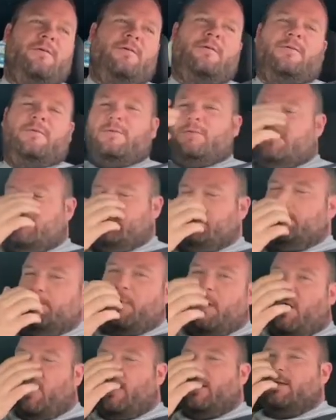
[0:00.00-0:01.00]
St
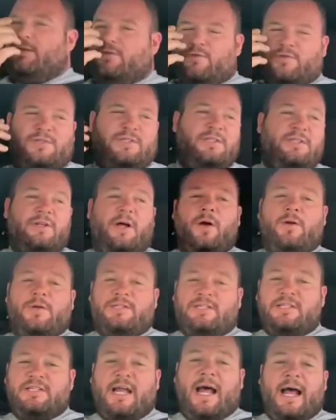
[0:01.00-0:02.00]
Martin's or St
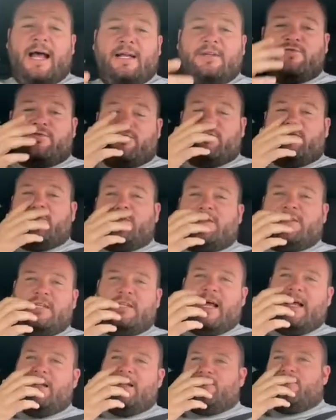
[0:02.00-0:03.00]
Andrew's,
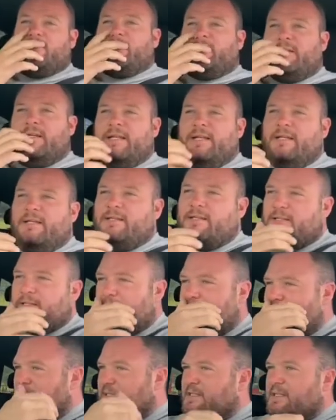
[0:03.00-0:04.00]
isn't it? Is
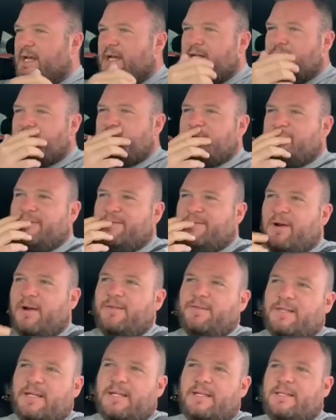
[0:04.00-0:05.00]
it St Andrew's and
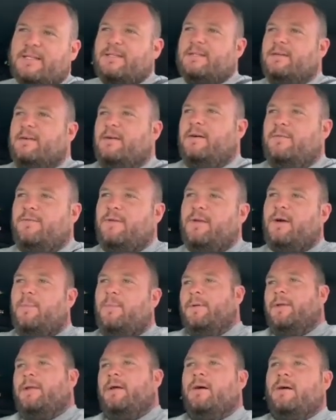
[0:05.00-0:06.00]
Gravesend? I think I've
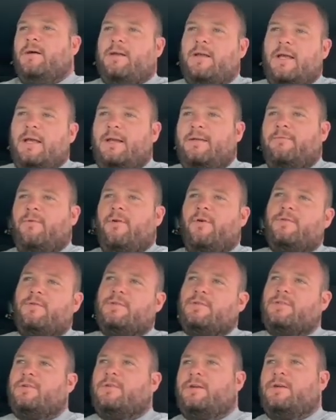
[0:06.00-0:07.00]
been getting it wrong.
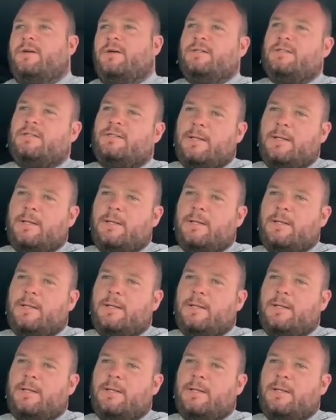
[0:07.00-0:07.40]
Sorry, guys.